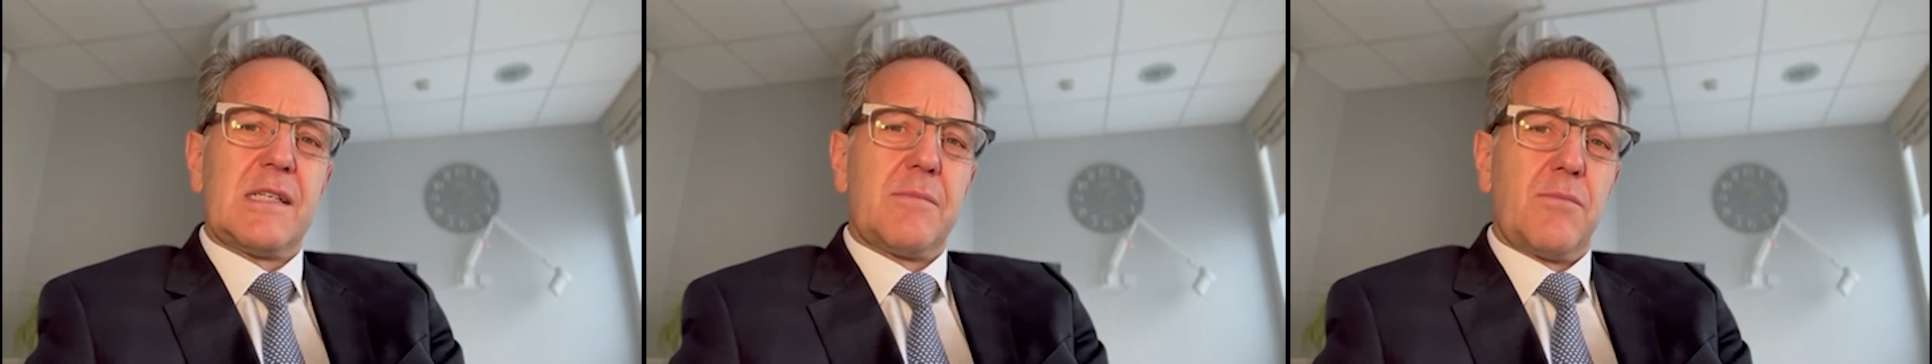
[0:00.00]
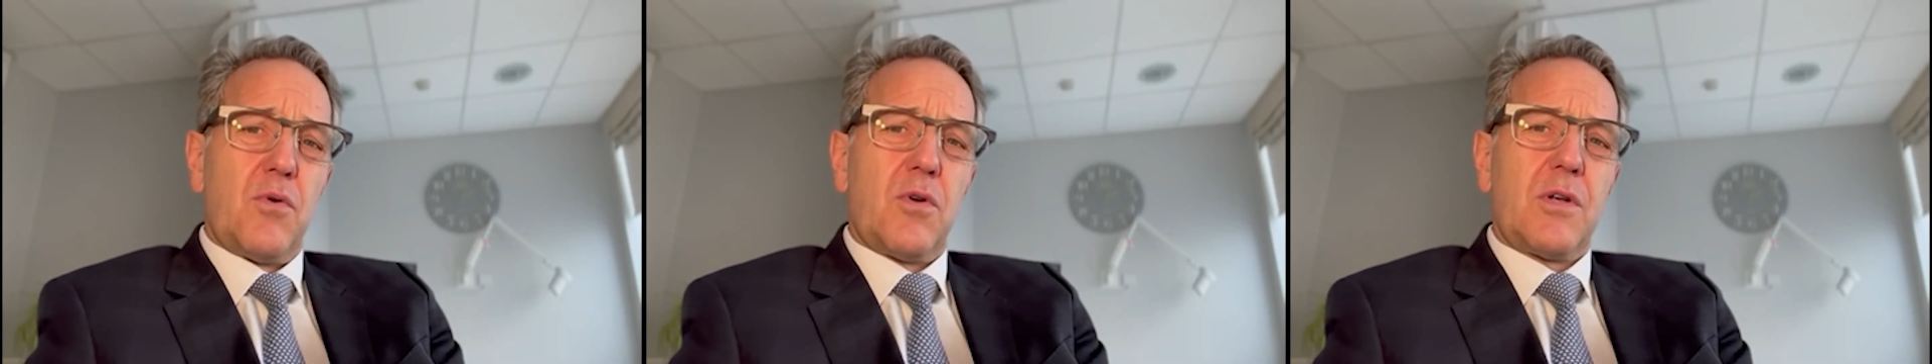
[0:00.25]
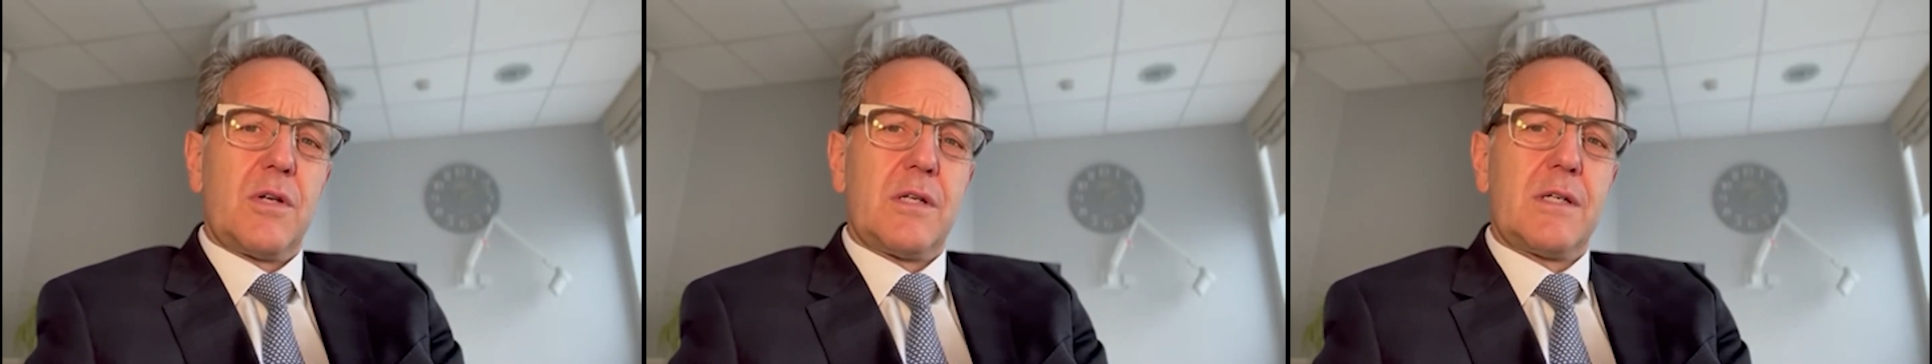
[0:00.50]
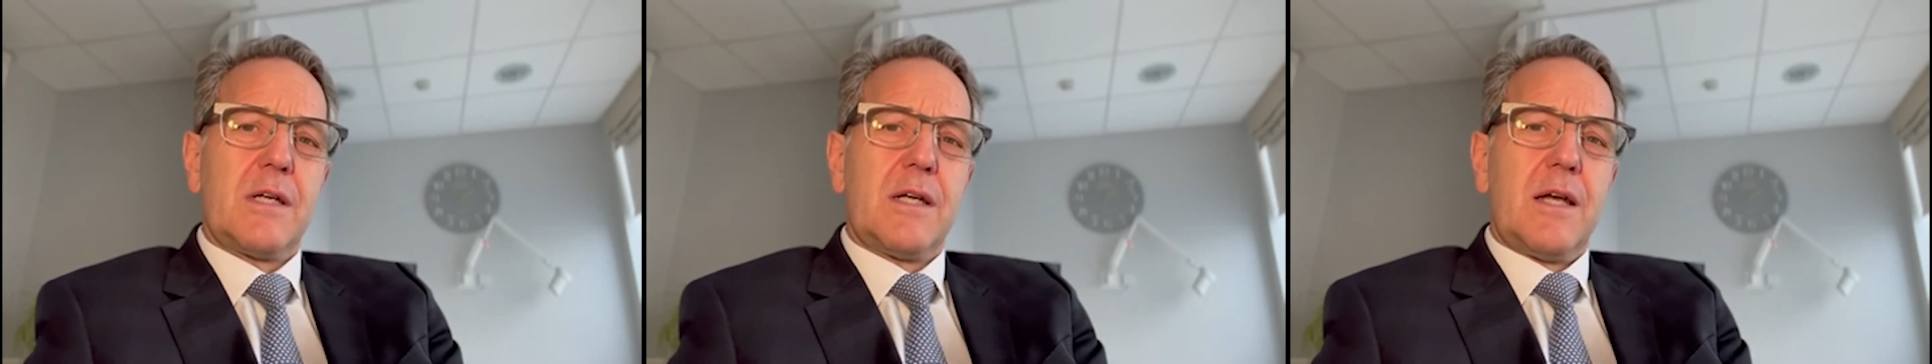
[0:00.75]
important
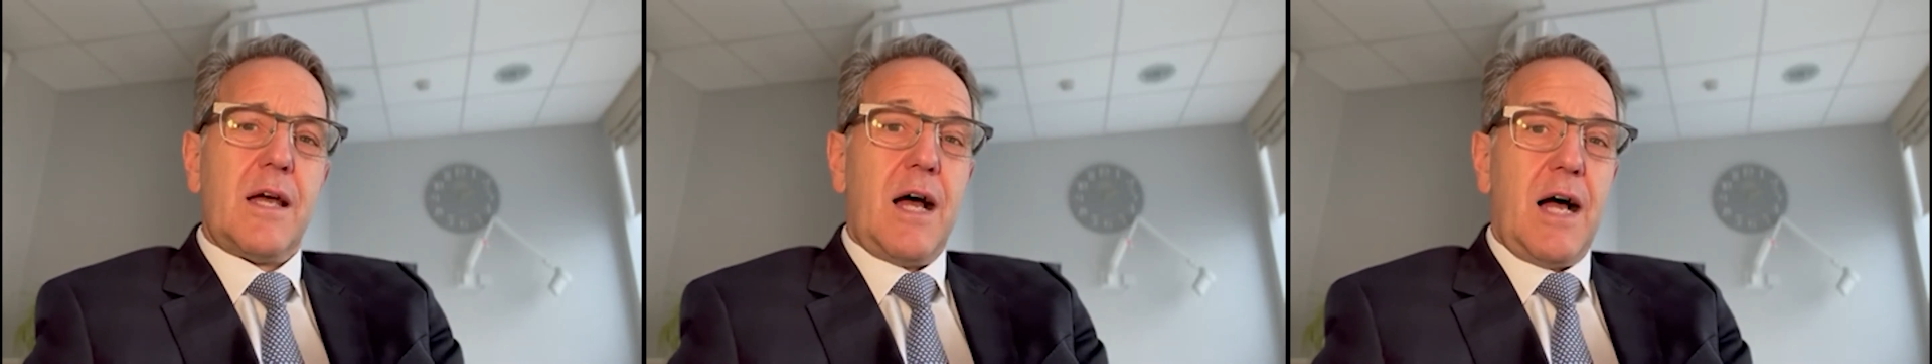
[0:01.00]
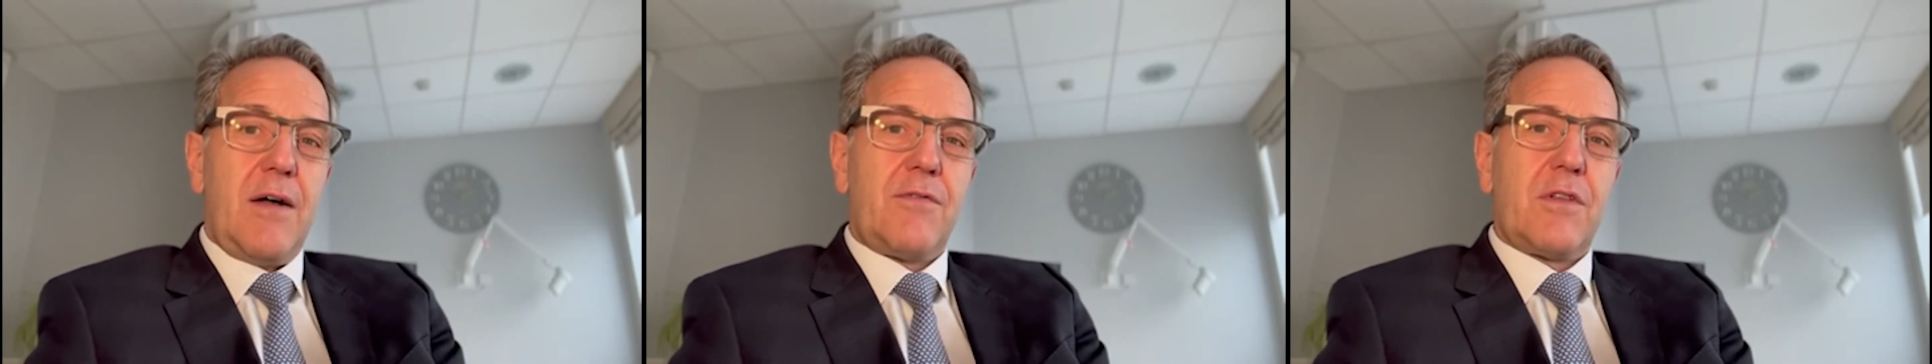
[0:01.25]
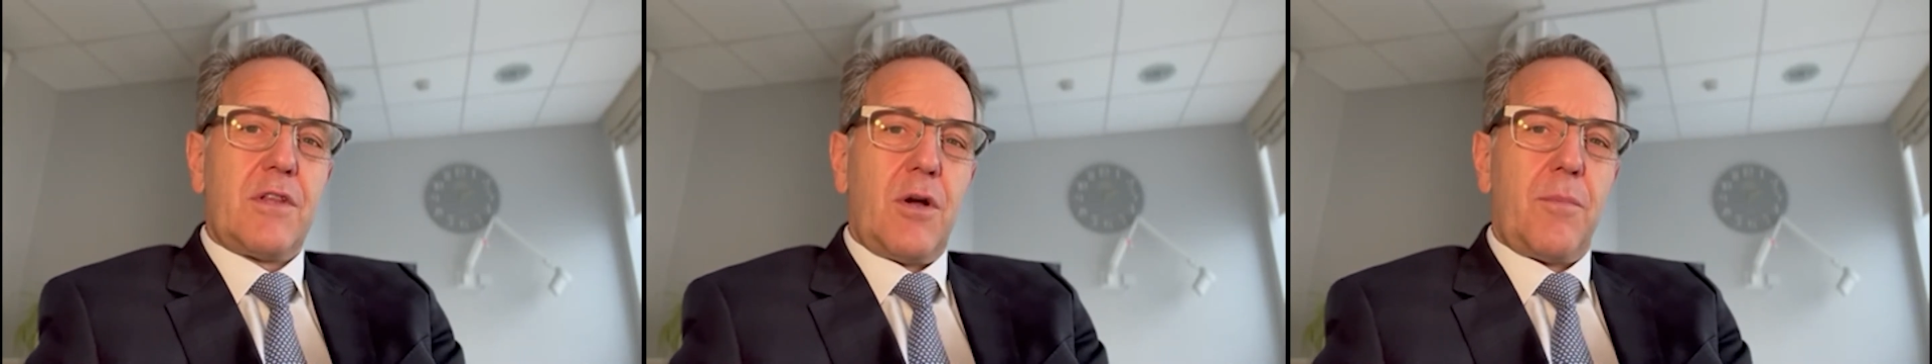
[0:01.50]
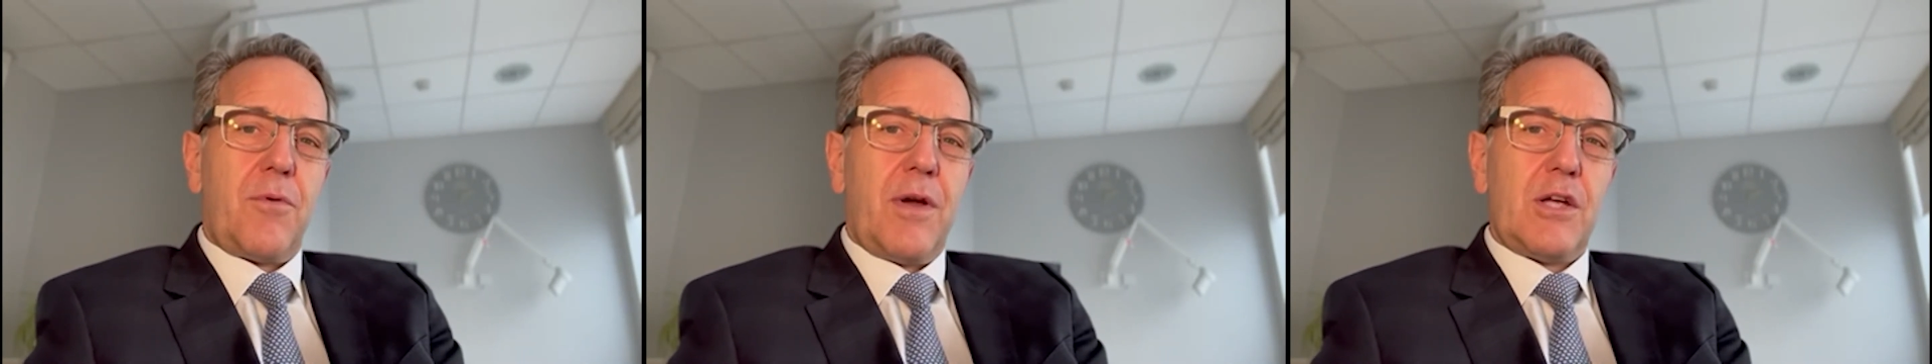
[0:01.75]
after the
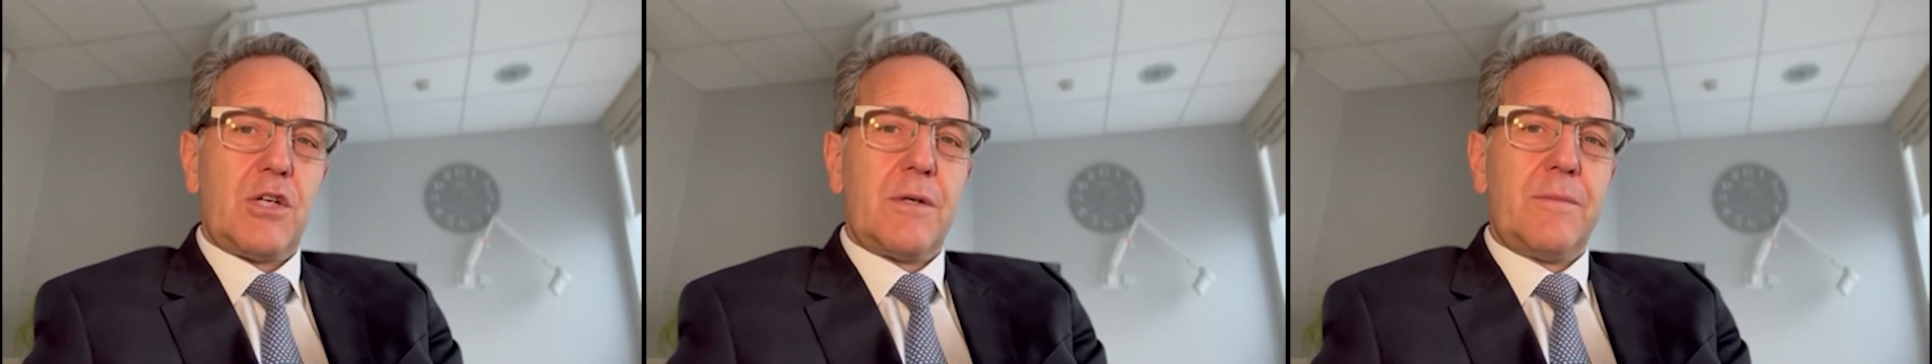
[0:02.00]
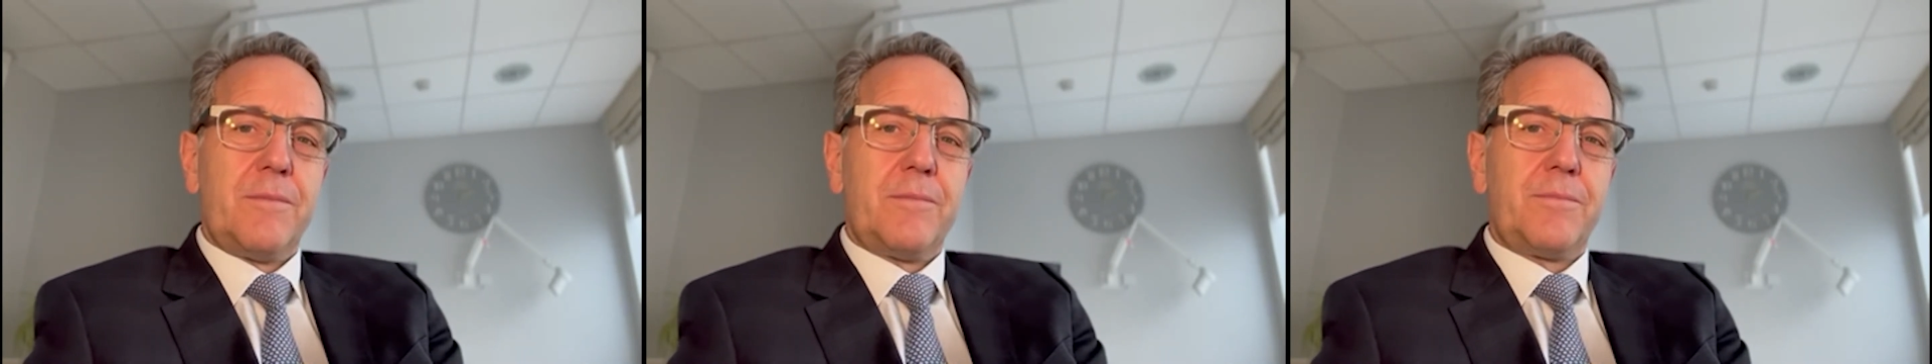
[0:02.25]
operation.